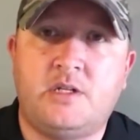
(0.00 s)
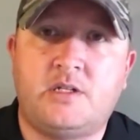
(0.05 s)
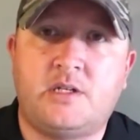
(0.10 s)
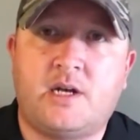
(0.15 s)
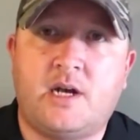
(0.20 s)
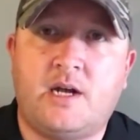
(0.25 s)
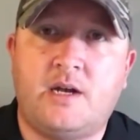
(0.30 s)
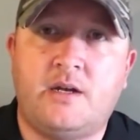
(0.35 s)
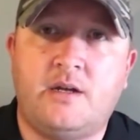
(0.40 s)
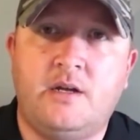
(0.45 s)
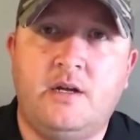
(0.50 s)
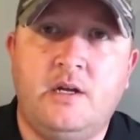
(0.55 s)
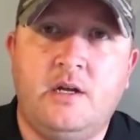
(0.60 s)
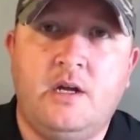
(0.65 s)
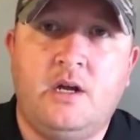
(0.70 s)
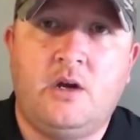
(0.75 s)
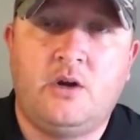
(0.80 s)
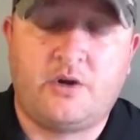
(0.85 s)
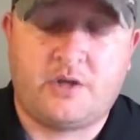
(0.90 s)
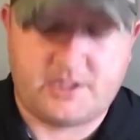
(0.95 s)
to kind of
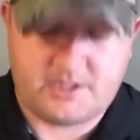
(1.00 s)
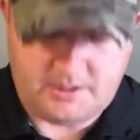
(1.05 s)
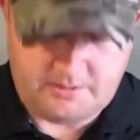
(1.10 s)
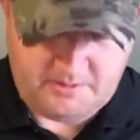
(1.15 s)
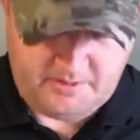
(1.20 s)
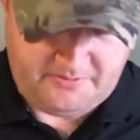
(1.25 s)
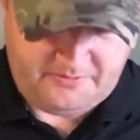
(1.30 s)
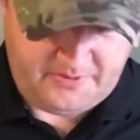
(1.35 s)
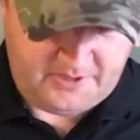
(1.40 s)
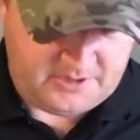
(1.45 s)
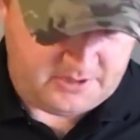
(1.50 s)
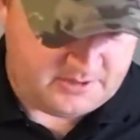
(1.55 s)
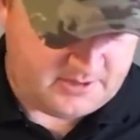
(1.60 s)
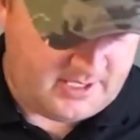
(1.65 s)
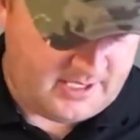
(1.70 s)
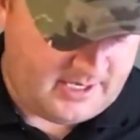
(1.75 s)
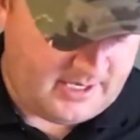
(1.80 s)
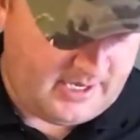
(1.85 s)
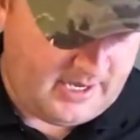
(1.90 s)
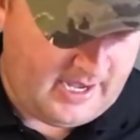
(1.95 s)
look at some of the features
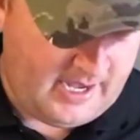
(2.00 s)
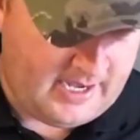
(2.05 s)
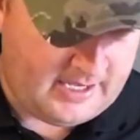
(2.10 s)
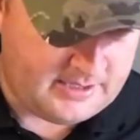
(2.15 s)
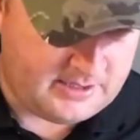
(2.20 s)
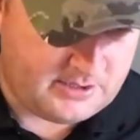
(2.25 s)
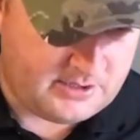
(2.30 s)
that it has.